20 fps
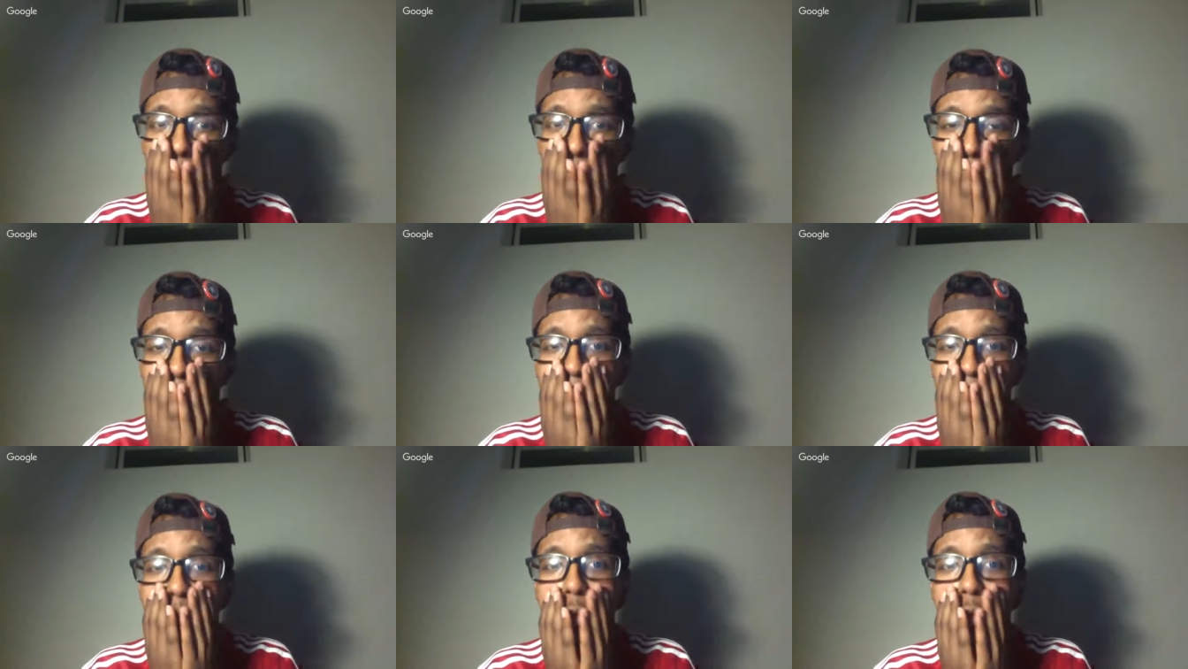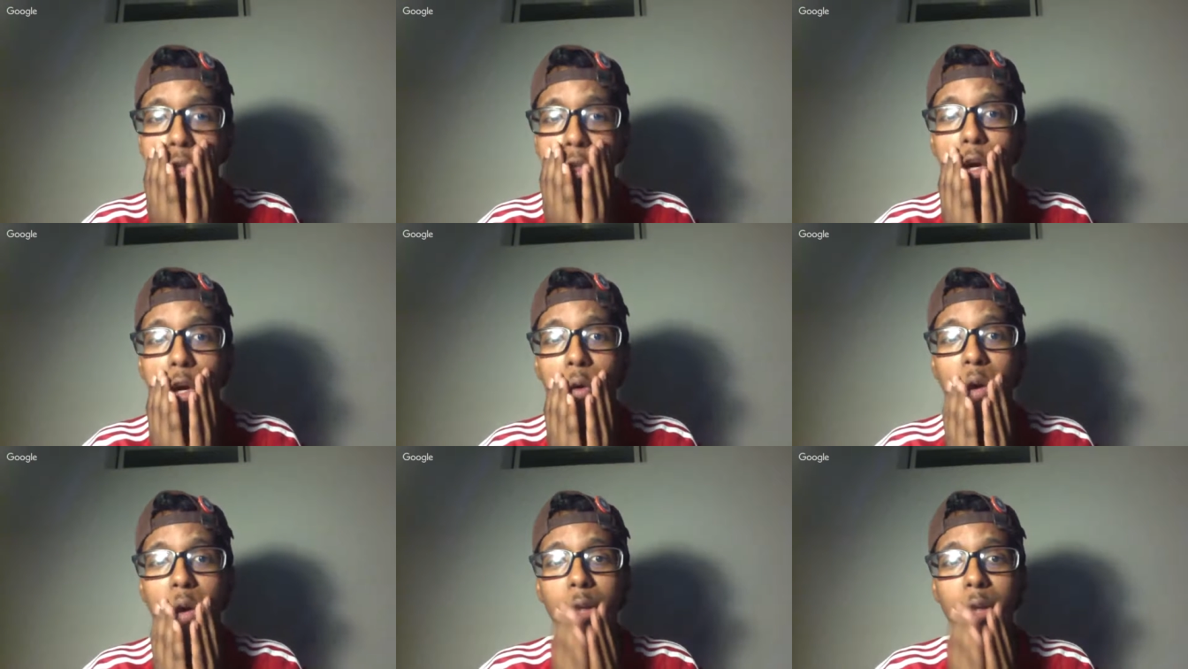you know.
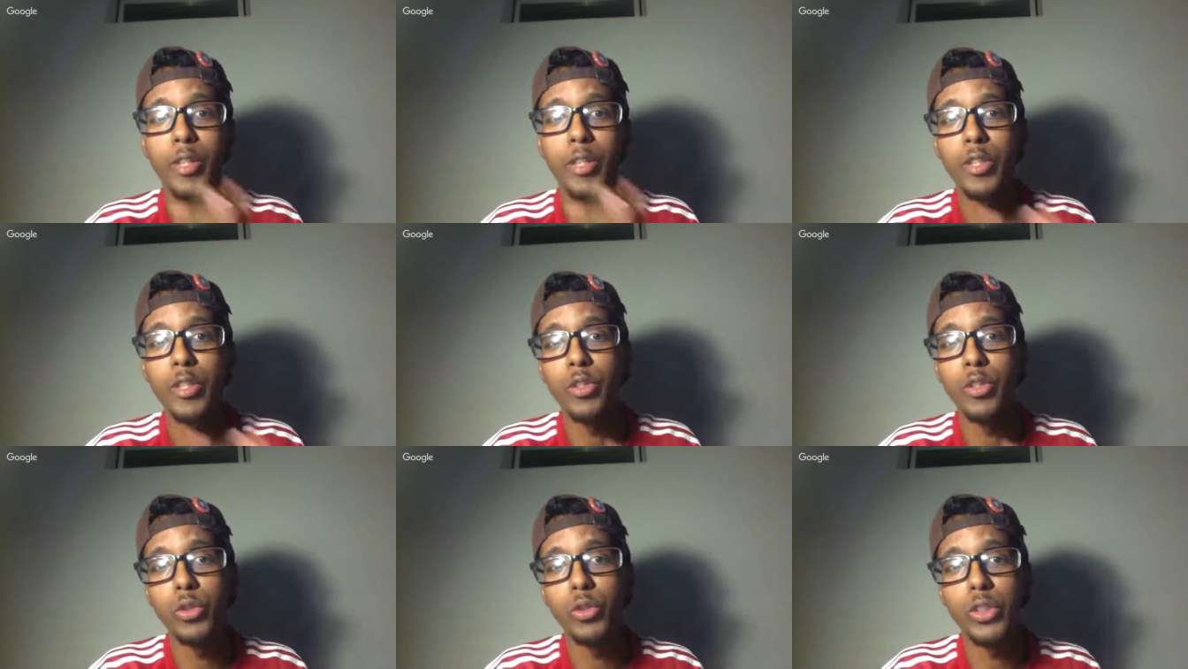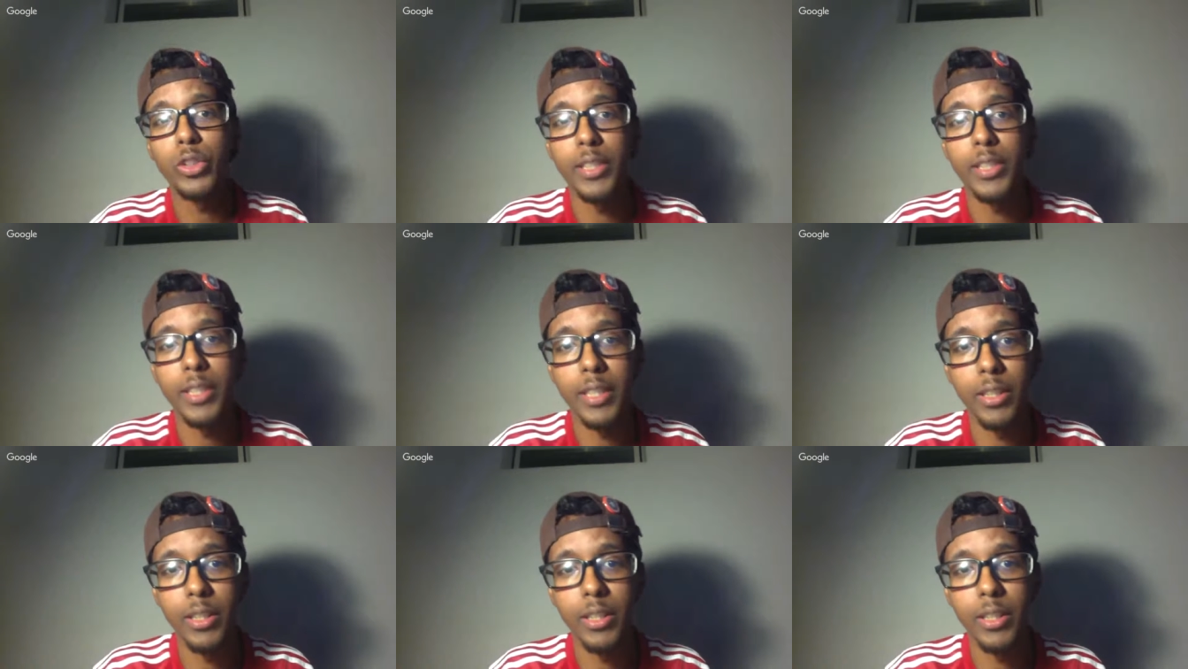And then you see the
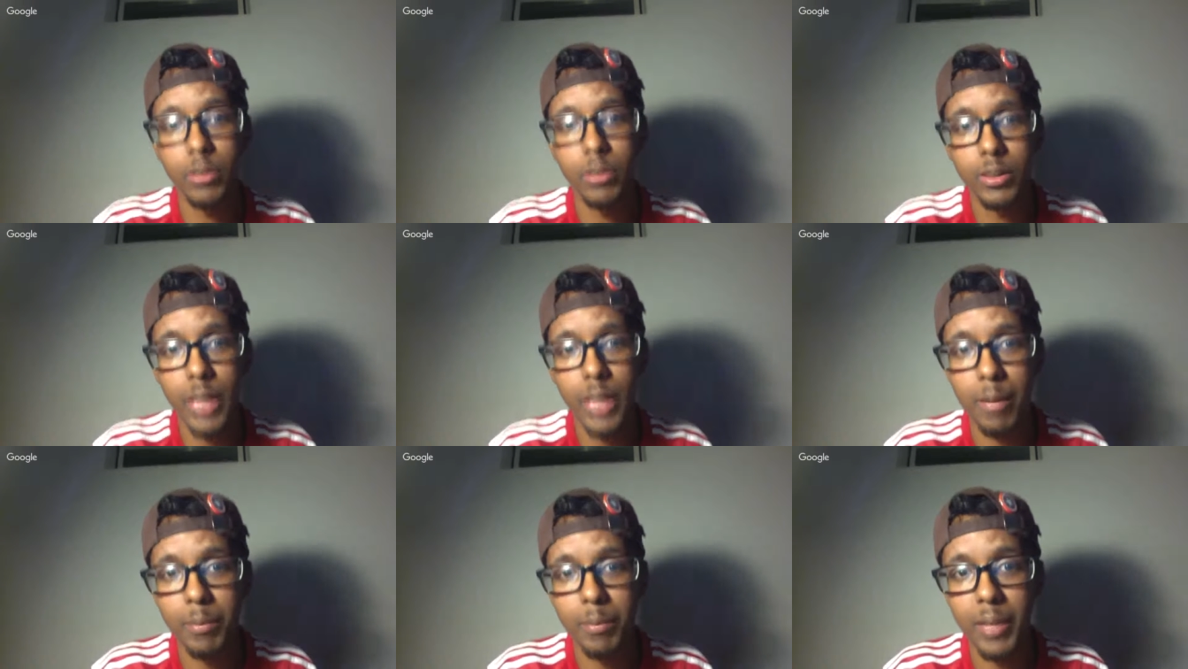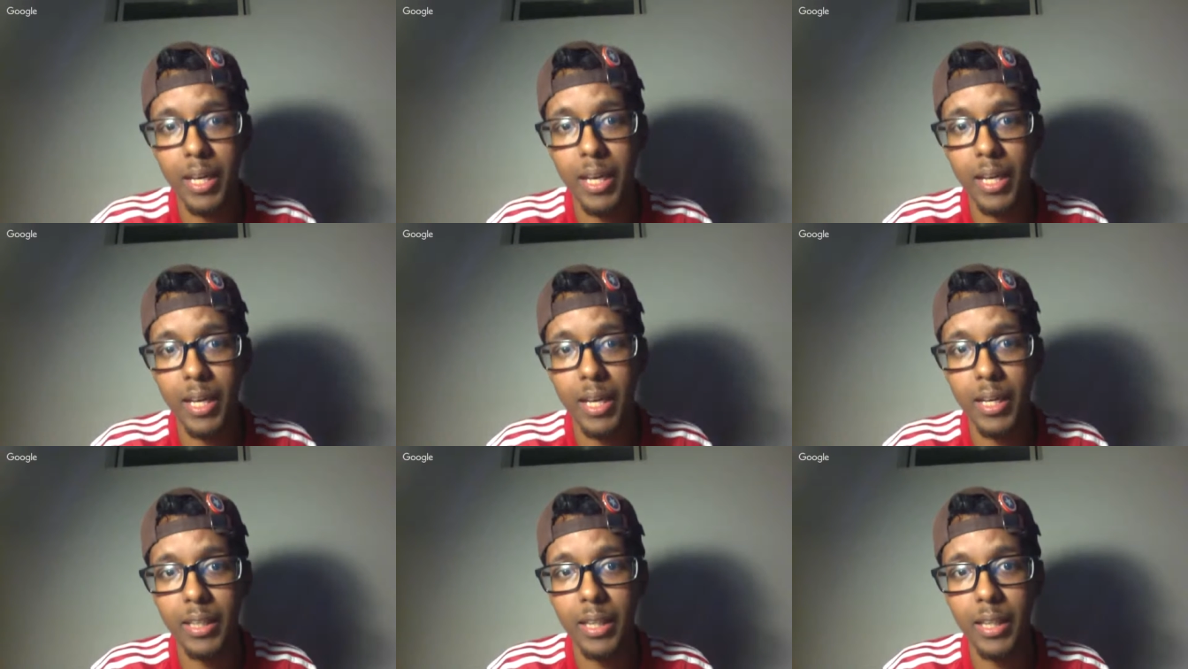Hilltop
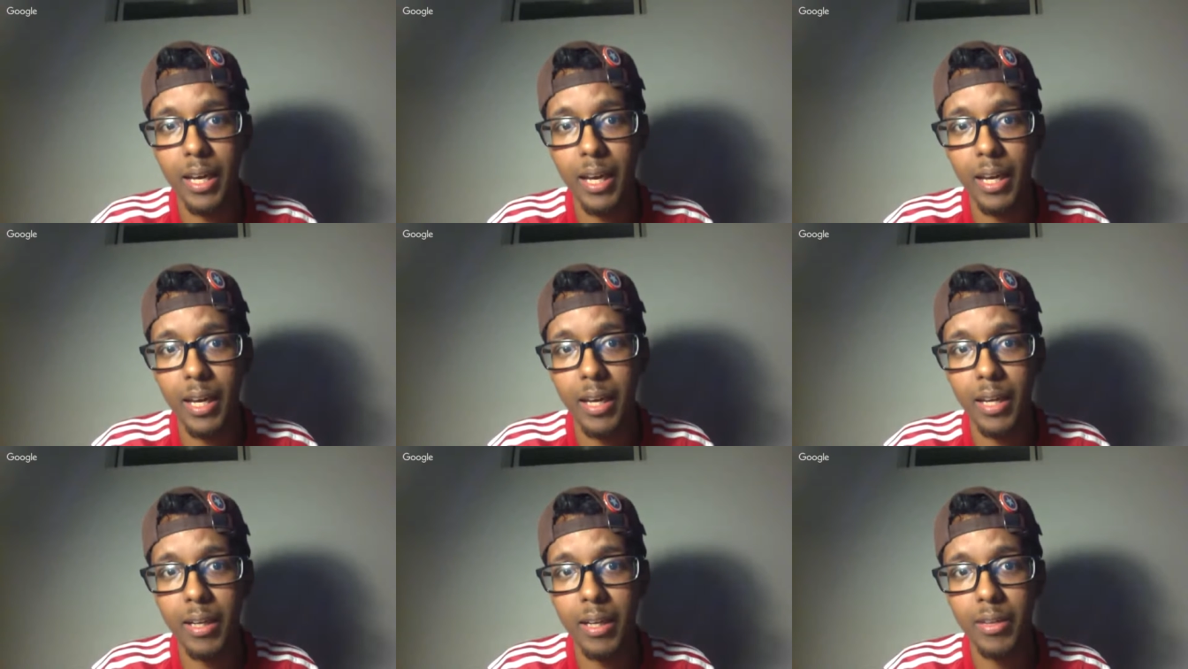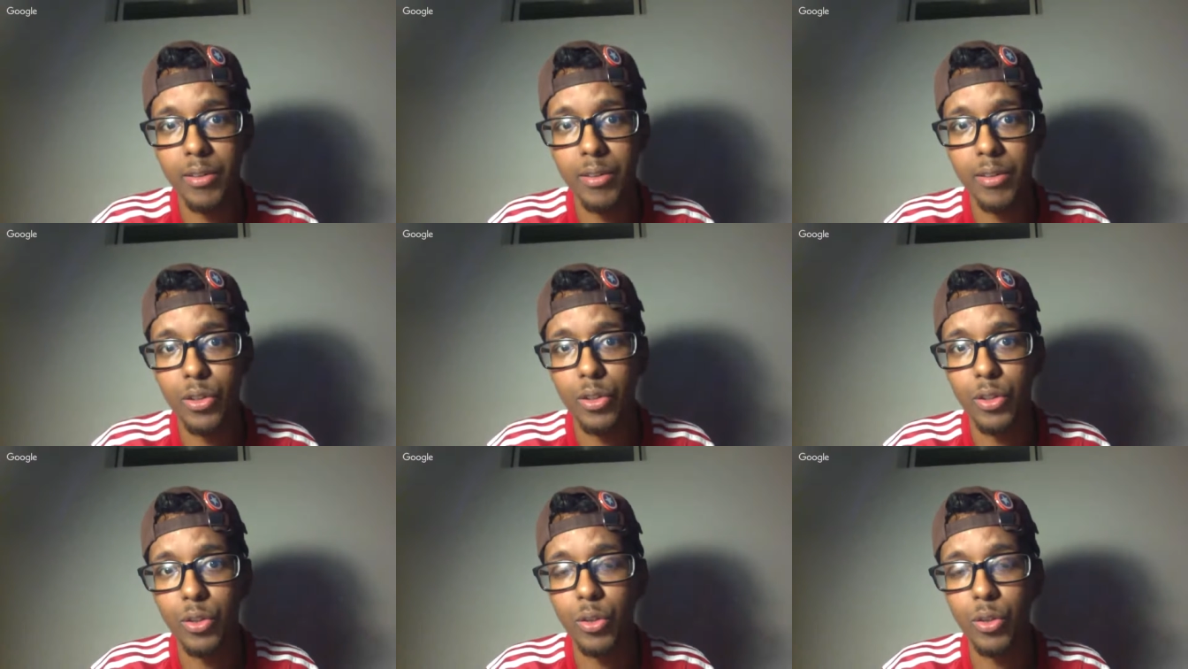Gang, and
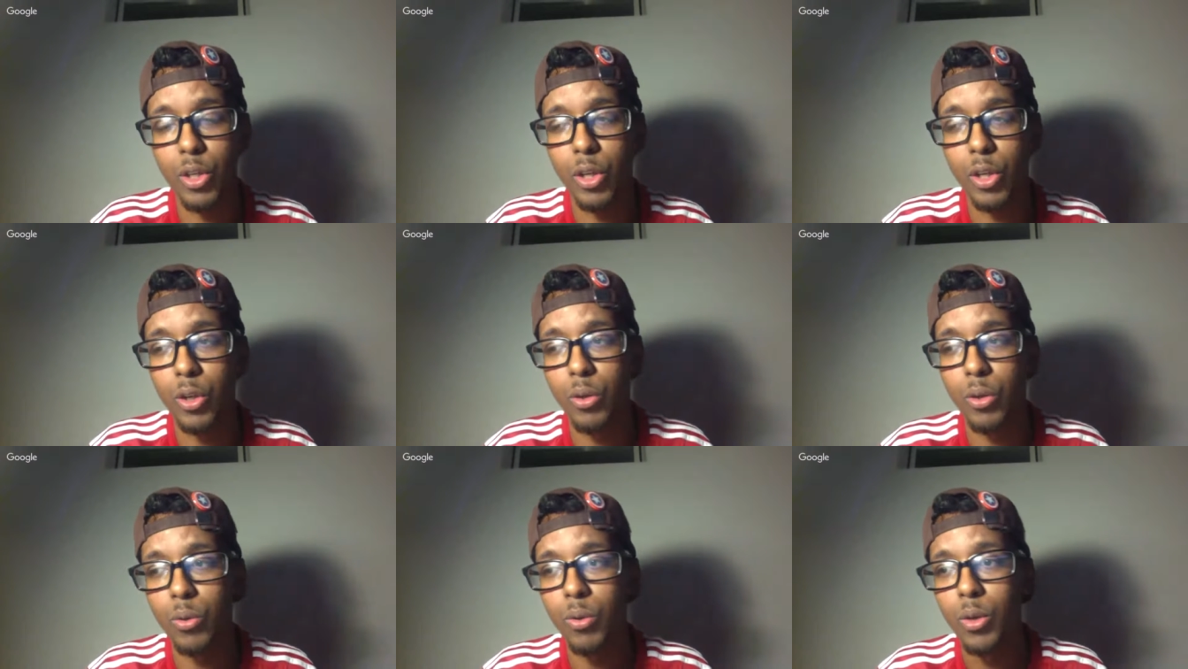you know,